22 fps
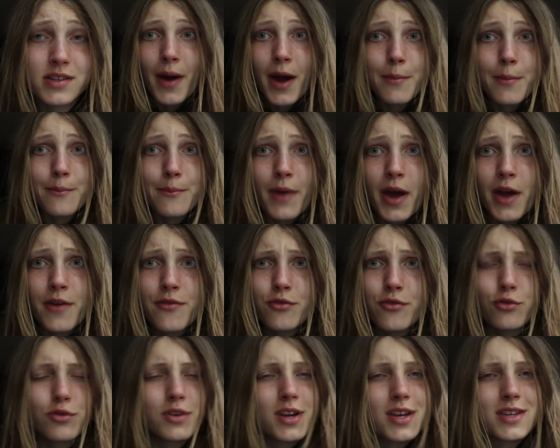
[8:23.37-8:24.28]
My
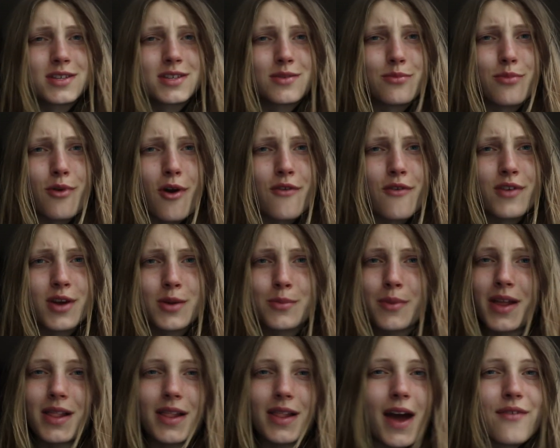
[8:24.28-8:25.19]
food isn't perfect,
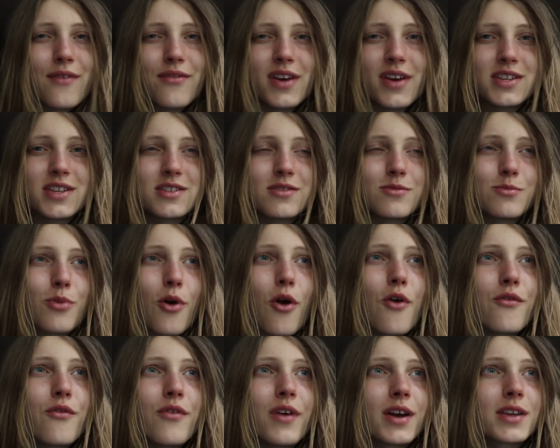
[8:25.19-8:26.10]
my life isn't
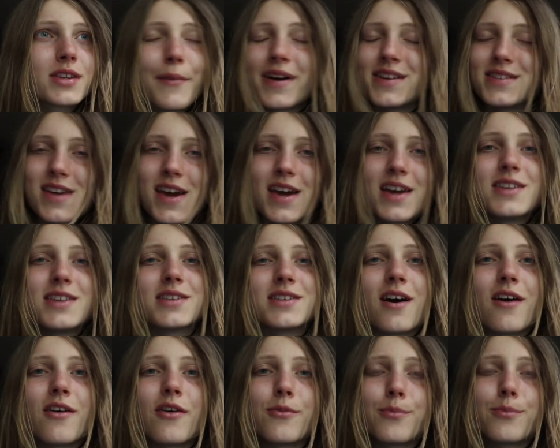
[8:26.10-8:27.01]
perfect, my
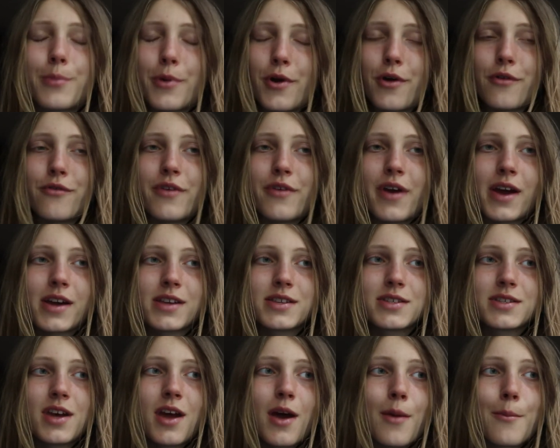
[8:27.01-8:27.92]
days aren't
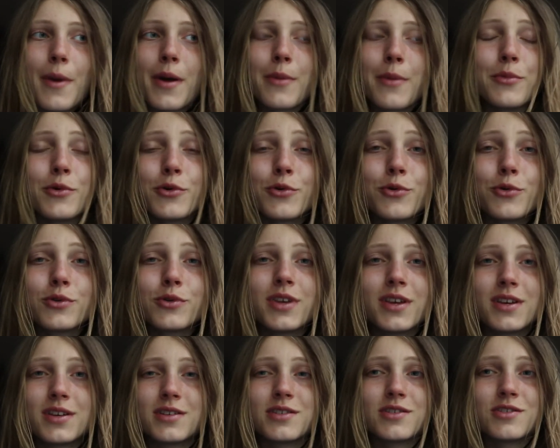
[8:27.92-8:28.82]
perfect, my
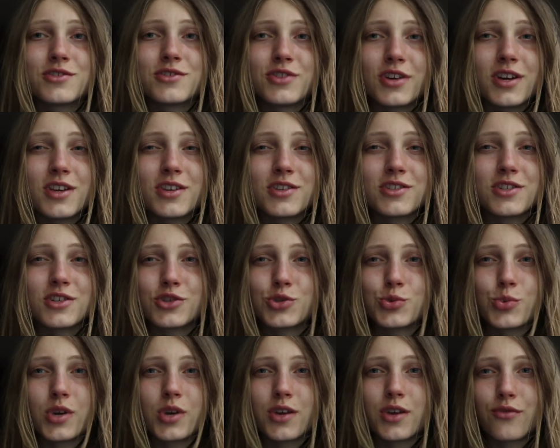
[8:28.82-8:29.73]
mood is changing
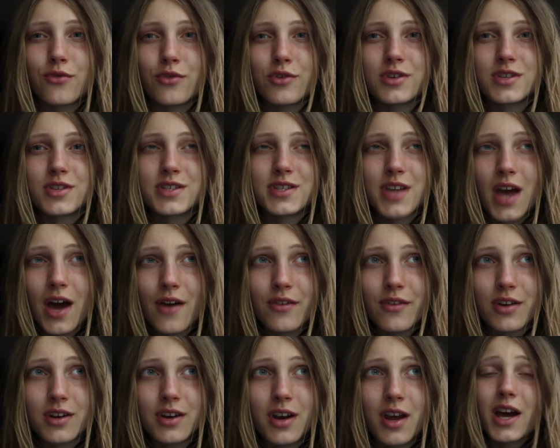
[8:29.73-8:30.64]

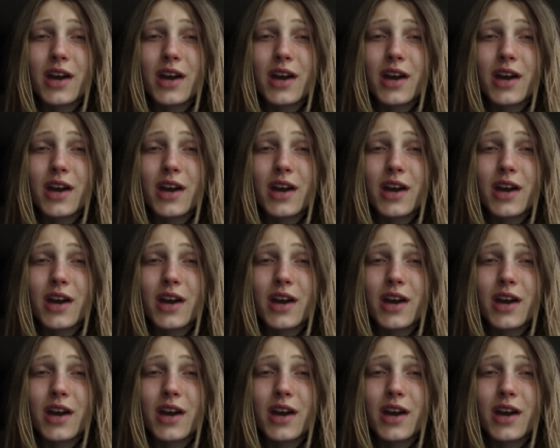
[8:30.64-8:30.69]
24/7.